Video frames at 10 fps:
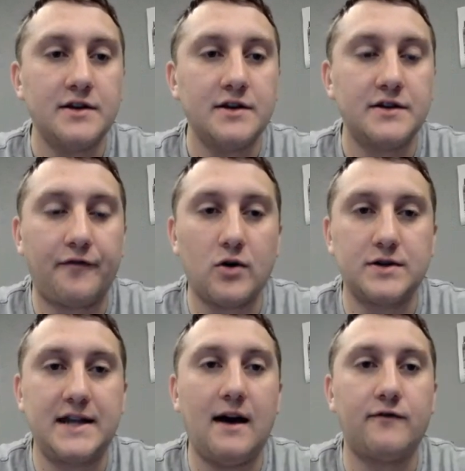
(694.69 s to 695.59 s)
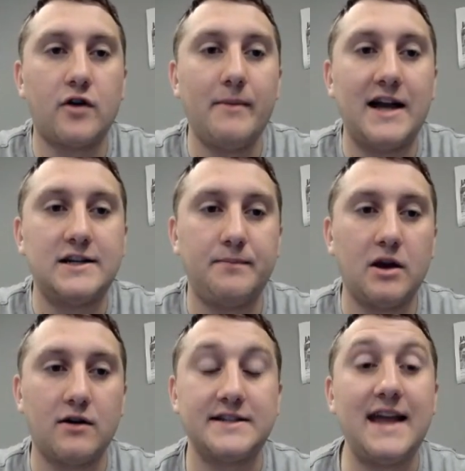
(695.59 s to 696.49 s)
So first down
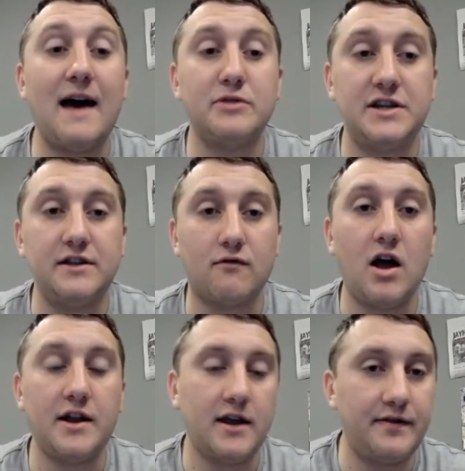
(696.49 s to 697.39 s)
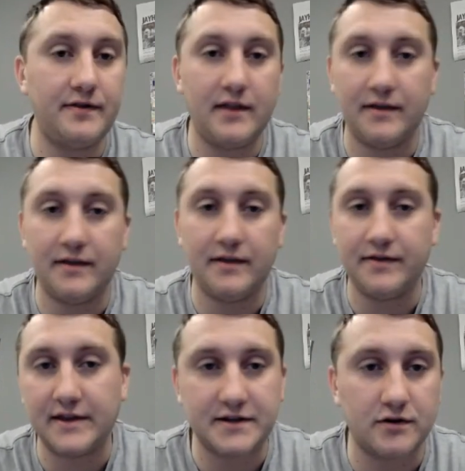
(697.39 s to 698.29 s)
for a matchup here, establishing the
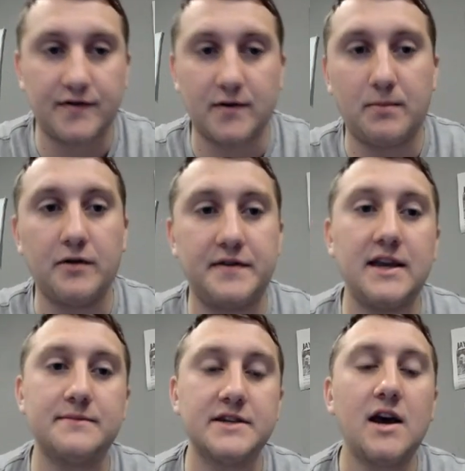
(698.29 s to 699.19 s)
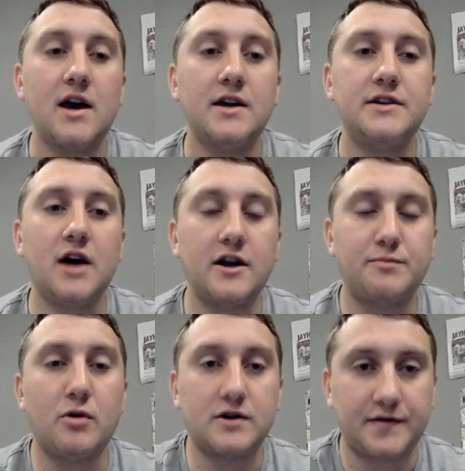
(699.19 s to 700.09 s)
run. And this goes for both teams.
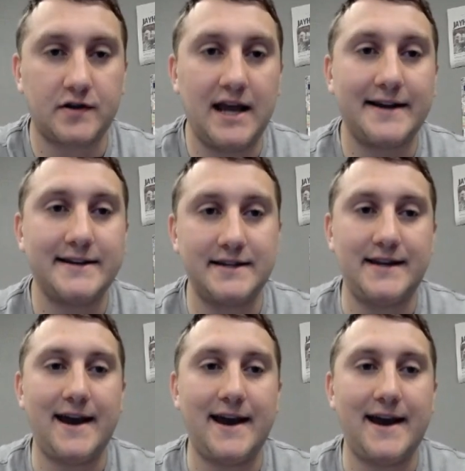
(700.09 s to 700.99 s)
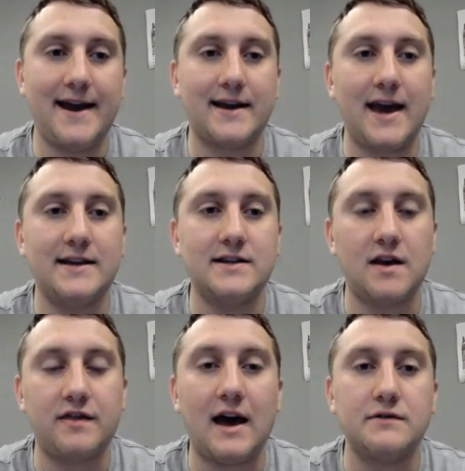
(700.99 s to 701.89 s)
Tahj Brooks for Texas Tech
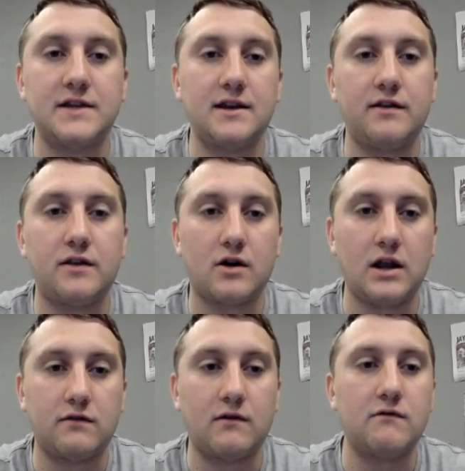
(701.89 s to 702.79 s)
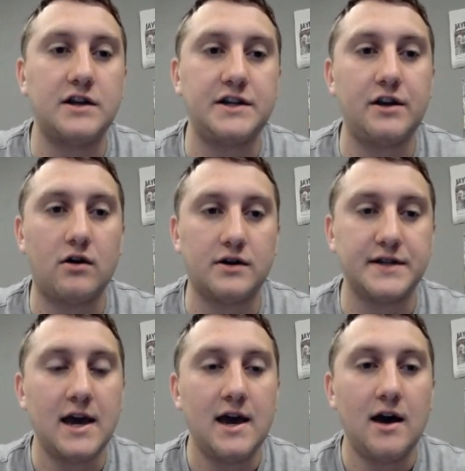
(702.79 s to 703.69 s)
has 1,033 rushing
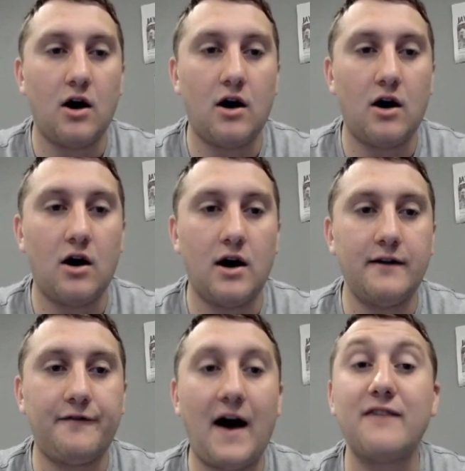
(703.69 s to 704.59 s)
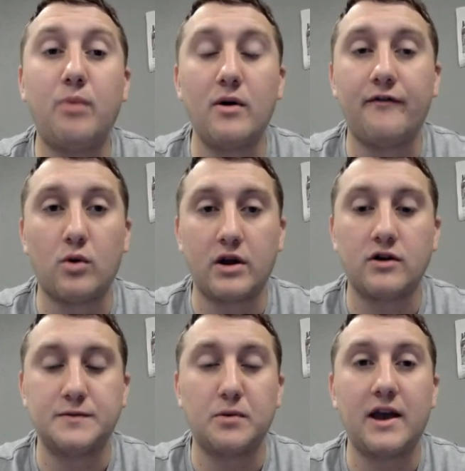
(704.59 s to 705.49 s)
yards on 5.4
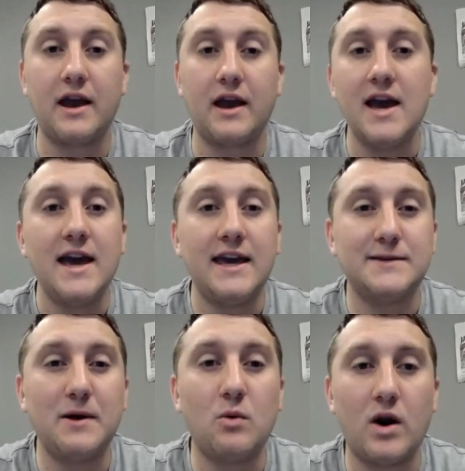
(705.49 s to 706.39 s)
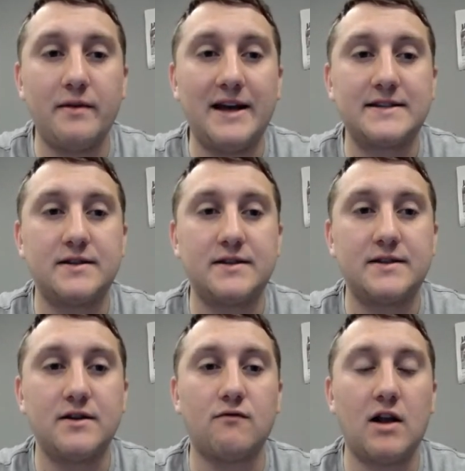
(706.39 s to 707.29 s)
yards per carry. He's been one of the best
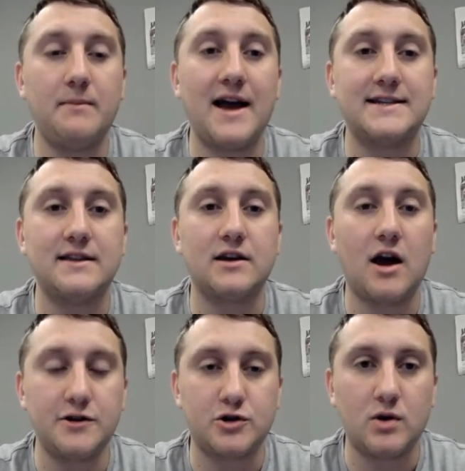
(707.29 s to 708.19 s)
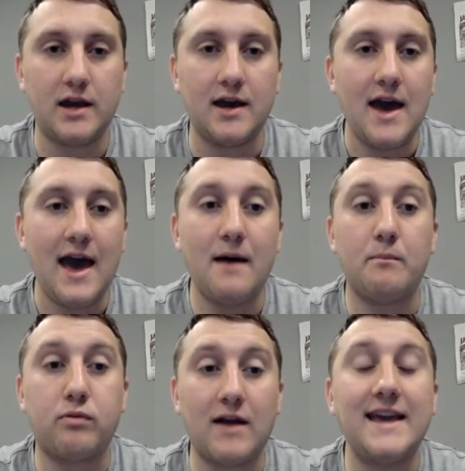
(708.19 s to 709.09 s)
running backs in the country at
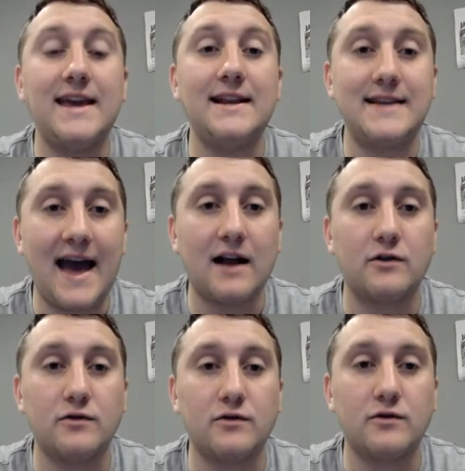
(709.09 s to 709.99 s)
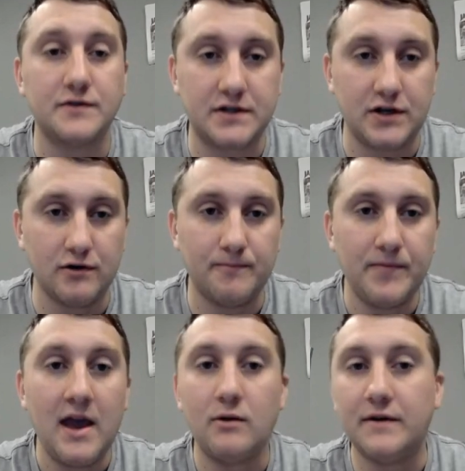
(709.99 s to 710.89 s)
breaking tackles too.
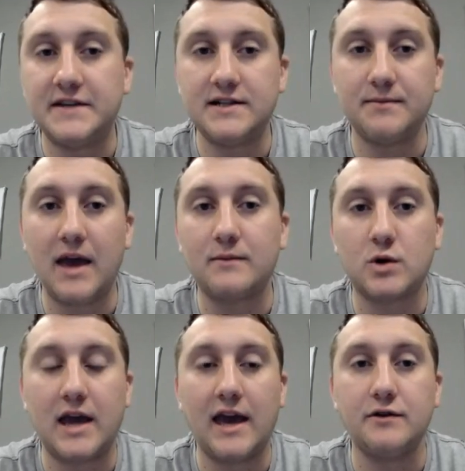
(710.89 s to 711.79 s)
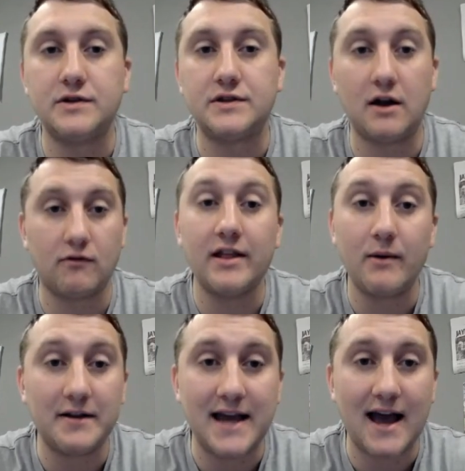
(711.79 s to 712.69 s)
We've seen some games where KU's done really
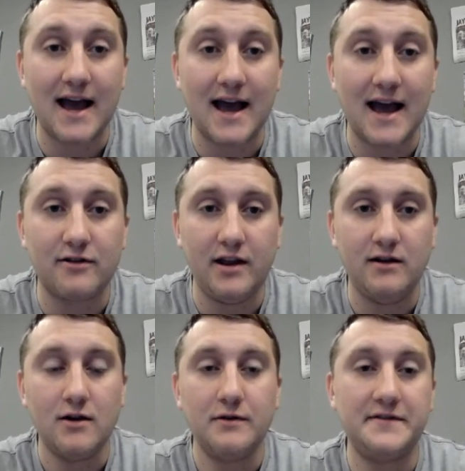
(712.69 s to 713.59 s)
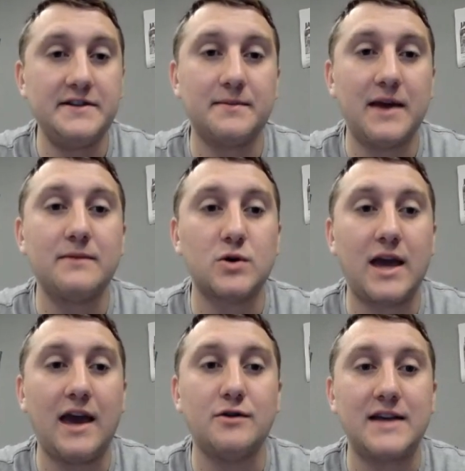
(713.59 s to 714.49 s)
well tackling. We've seen some games where
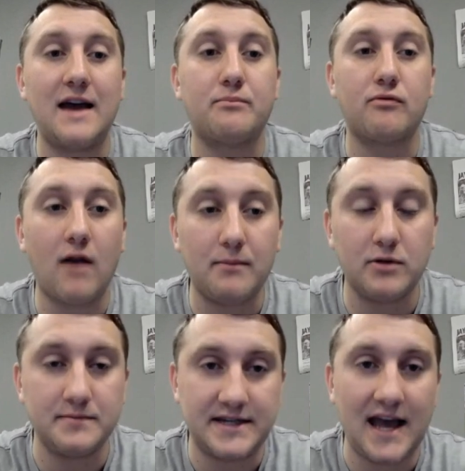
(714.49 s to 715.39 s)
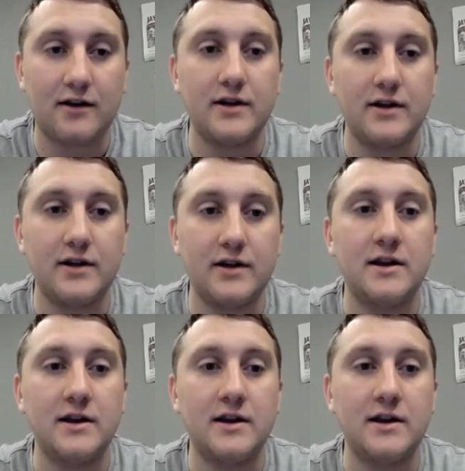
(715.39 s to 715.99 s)
KU's had problems tackling.